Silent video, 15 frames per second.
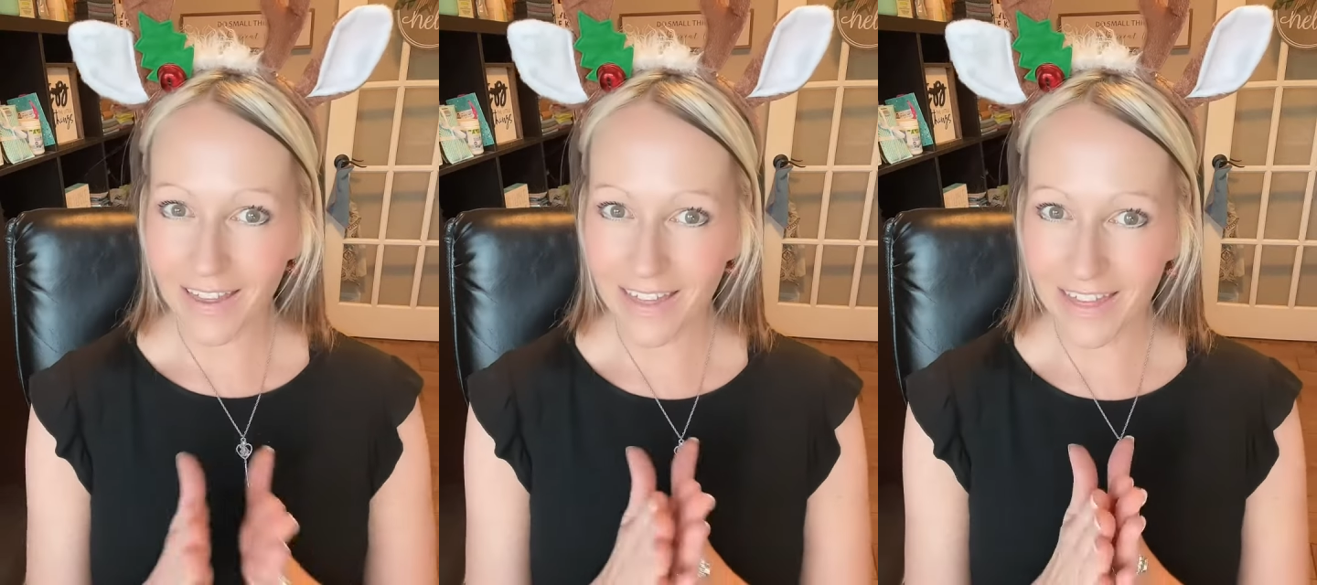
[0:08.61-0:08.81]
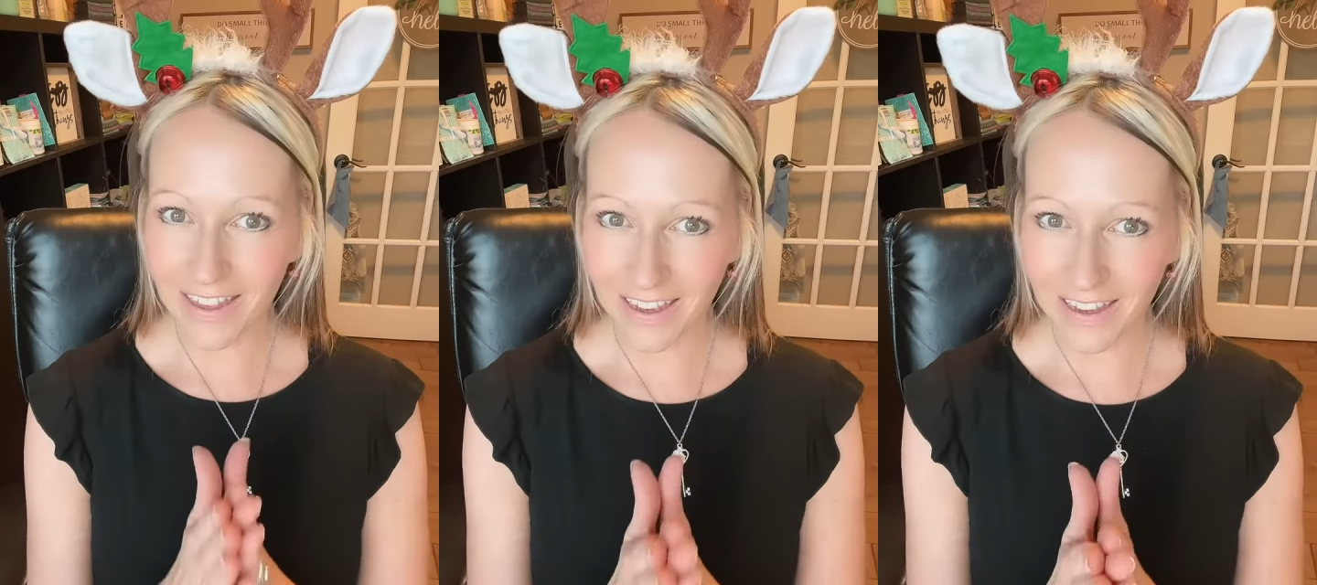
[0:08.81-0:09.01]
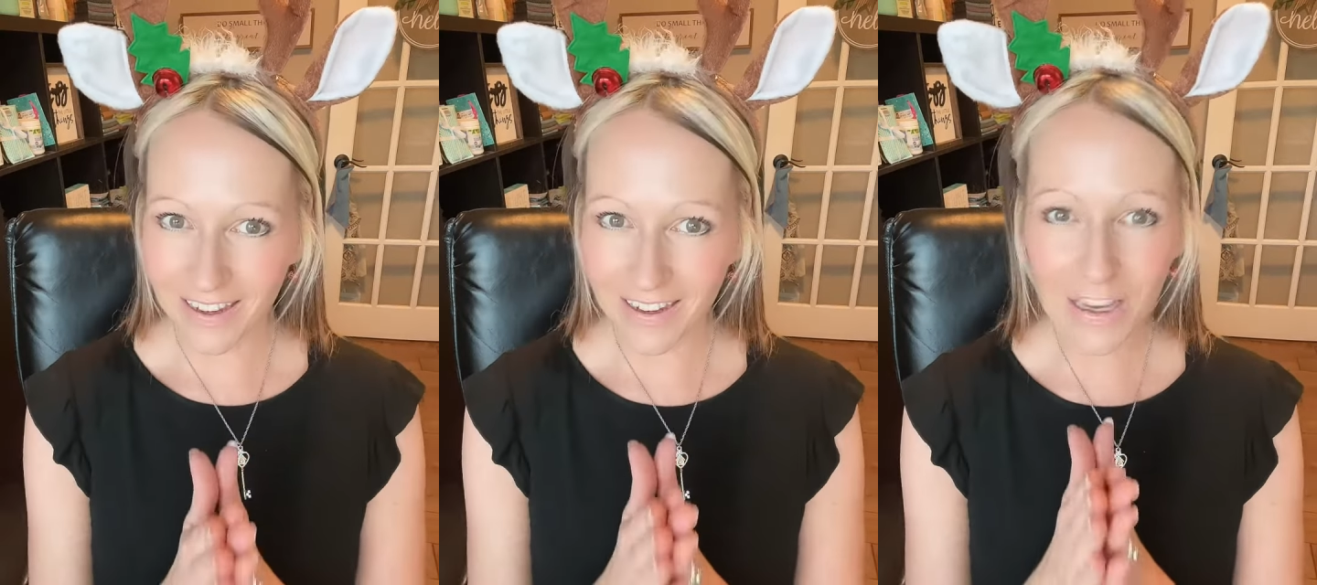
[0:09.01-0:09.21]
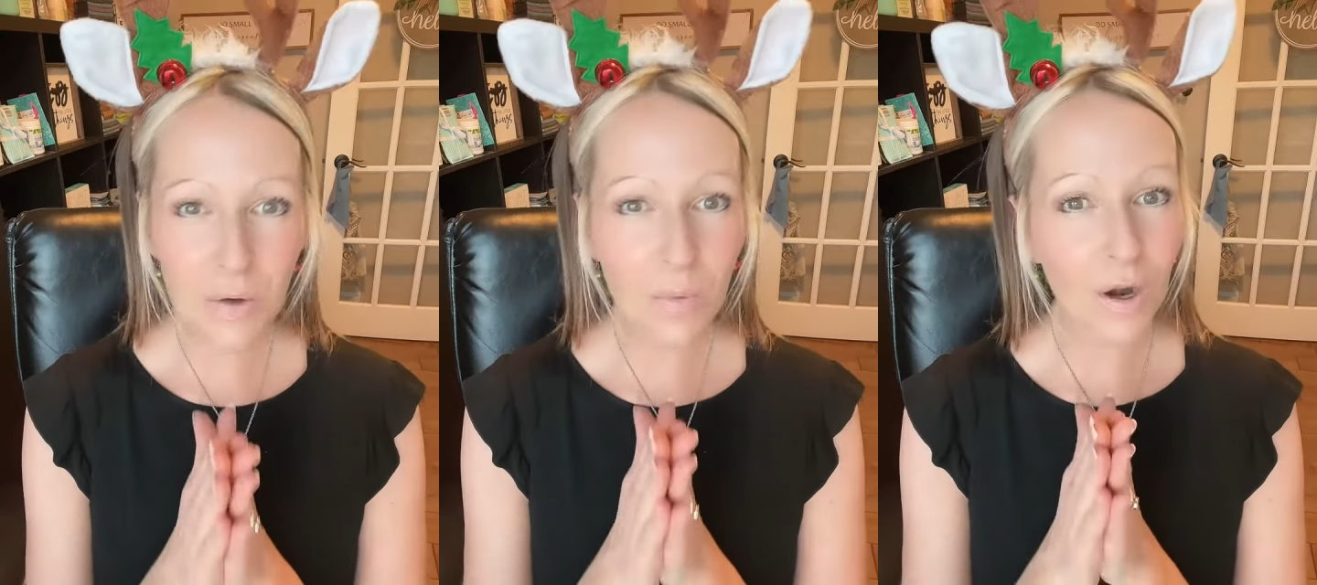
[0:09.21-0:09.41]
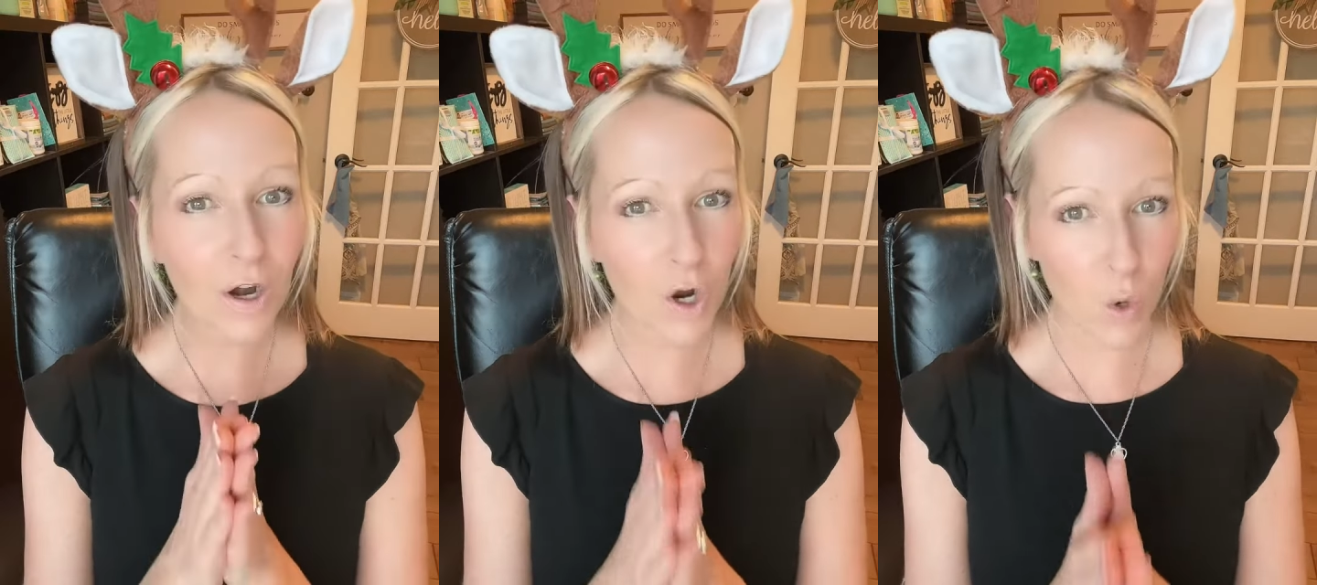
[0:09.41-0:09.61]
think you
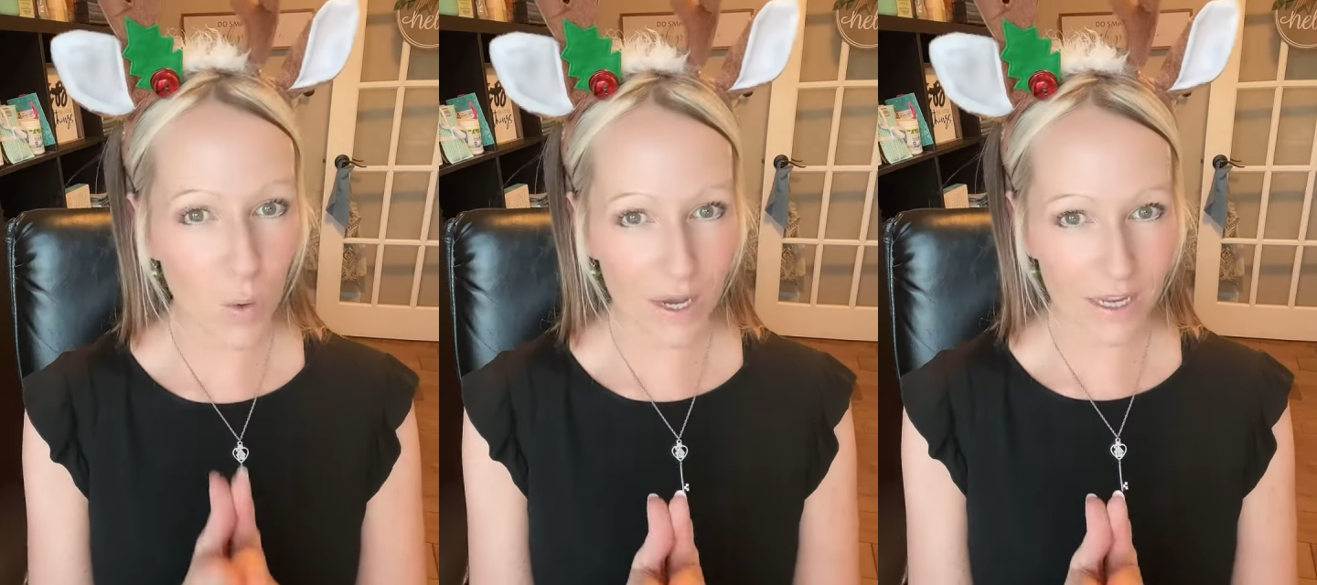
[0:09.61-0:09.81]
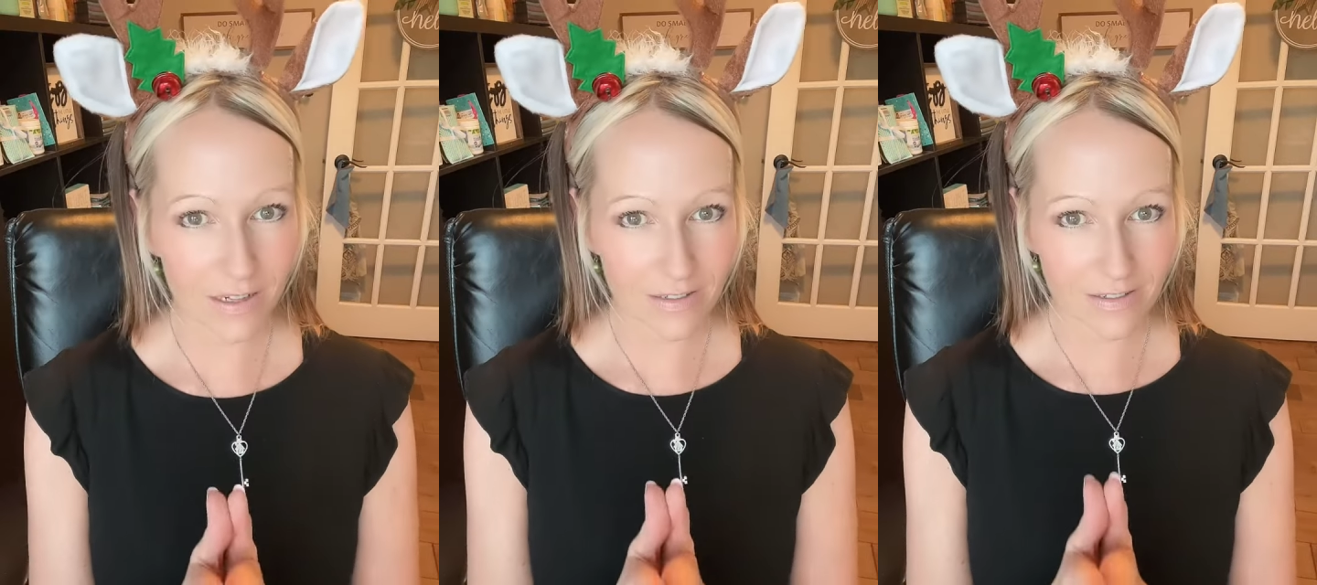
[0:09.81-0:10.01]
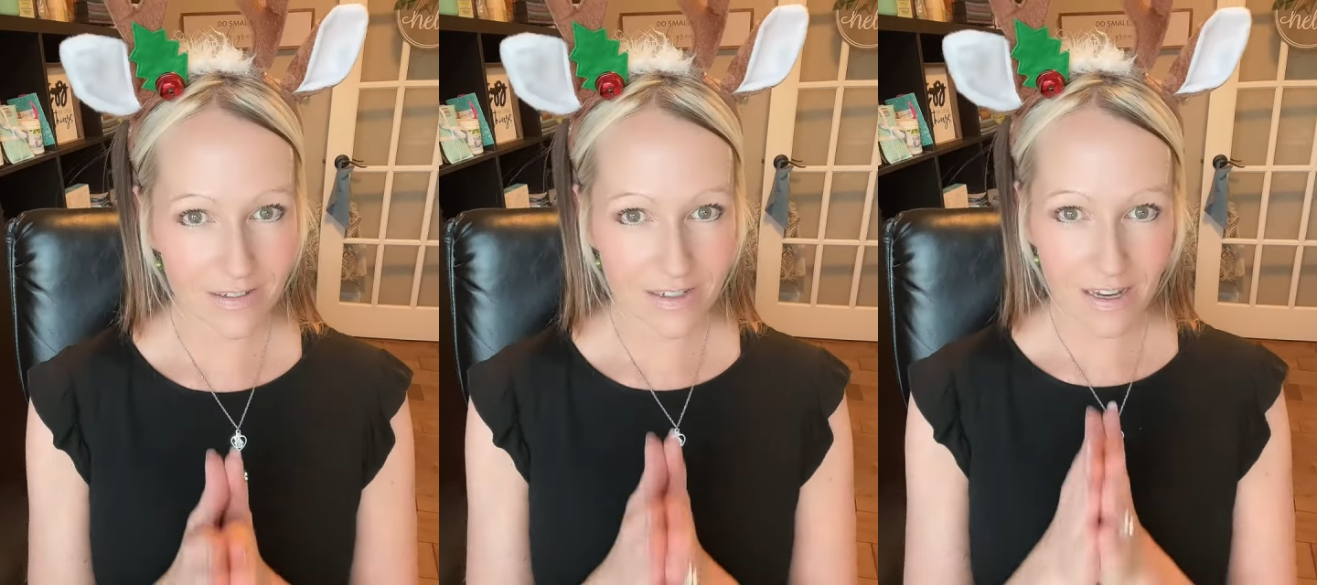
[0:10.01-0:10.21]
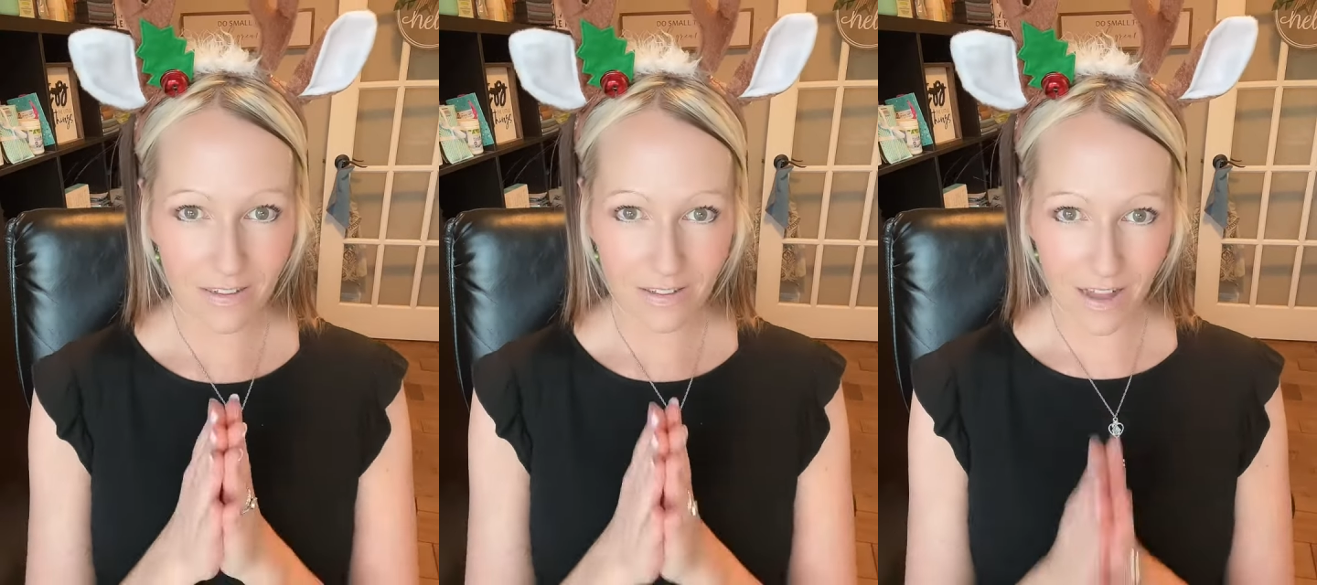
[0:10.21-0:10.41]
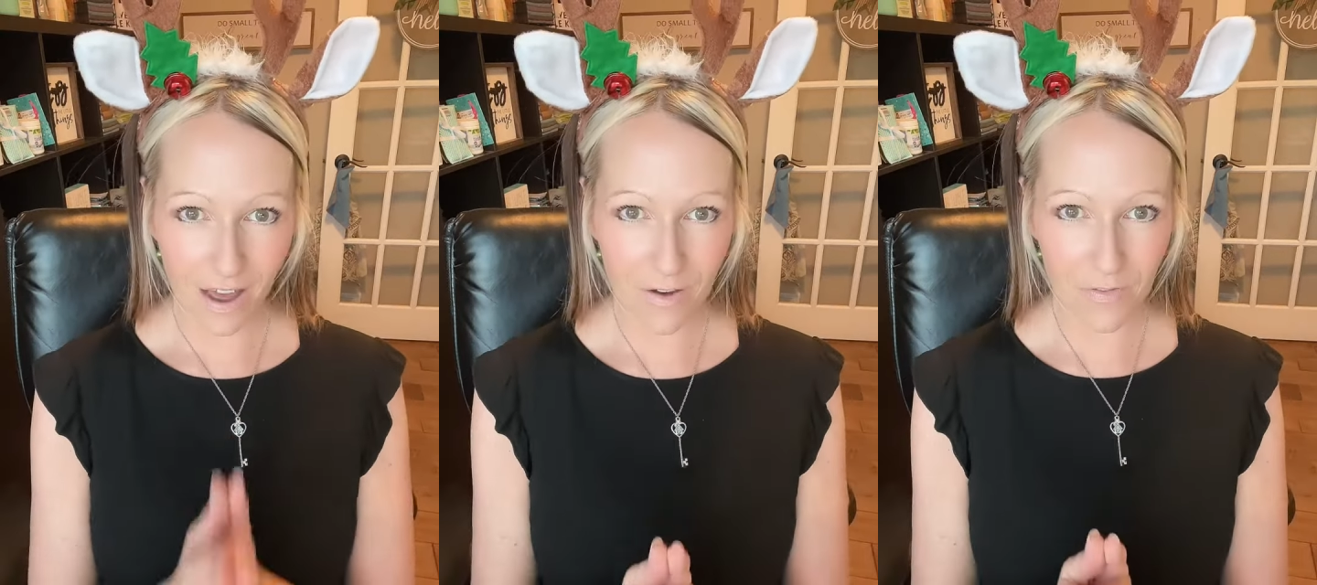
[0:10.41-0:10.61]
are going to
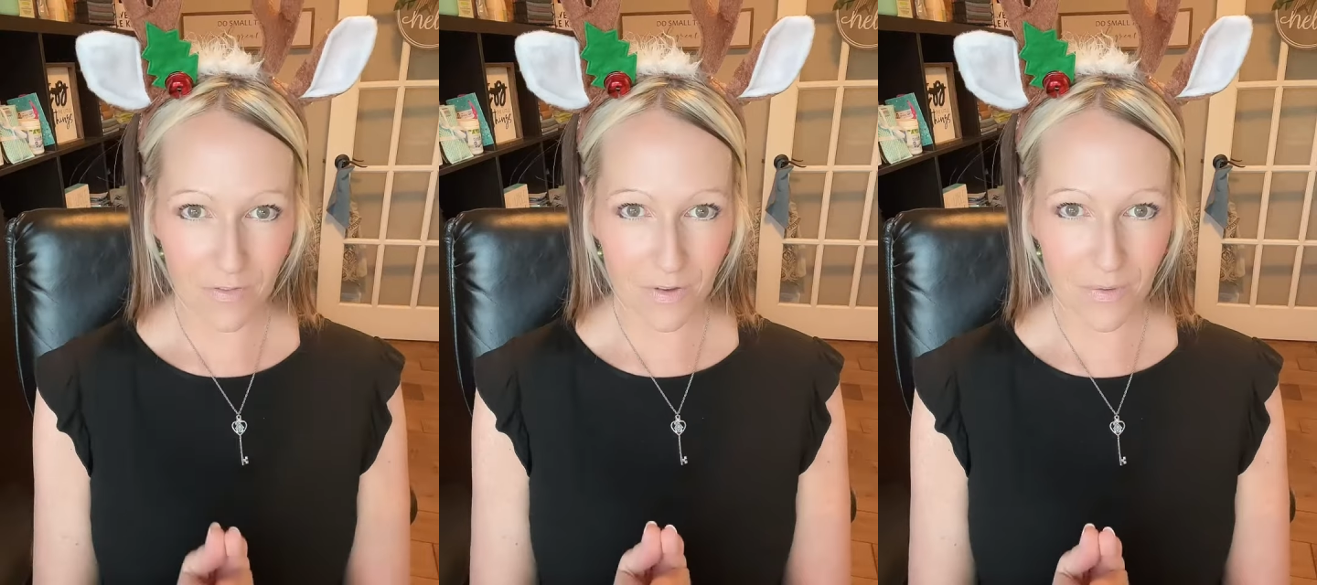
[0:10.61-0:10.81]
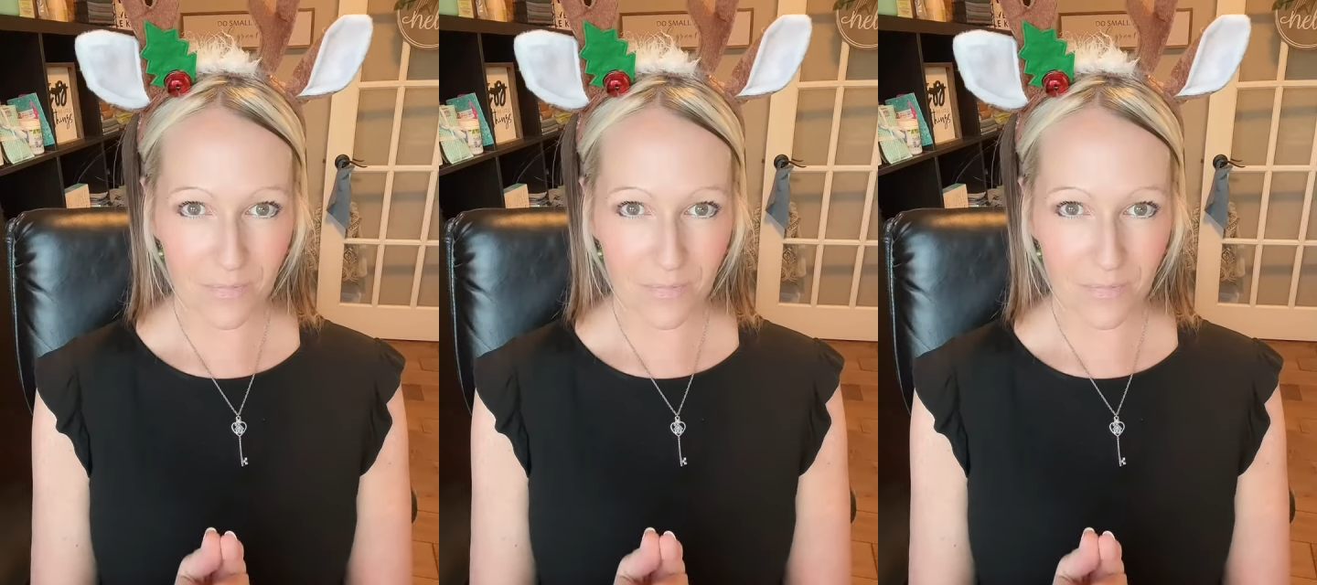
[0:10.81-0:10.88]
love.